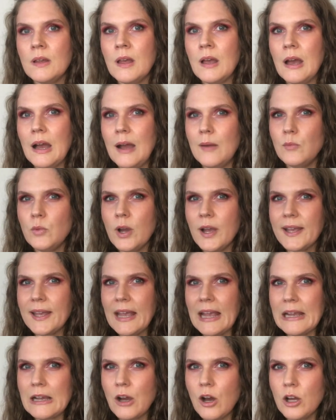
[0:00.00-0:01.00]
I'm
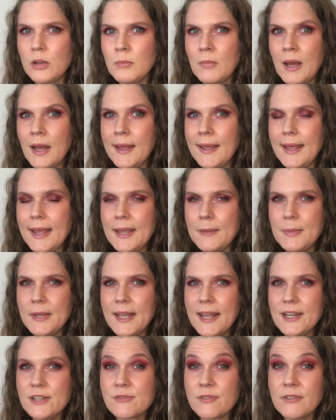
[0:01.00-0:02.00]
working on my
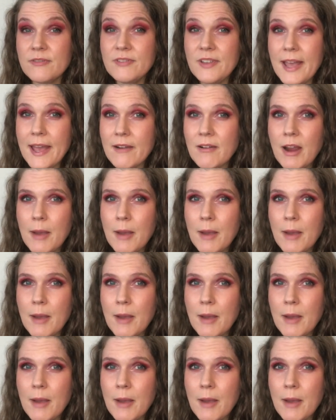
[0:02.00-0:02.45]
ABH Riviera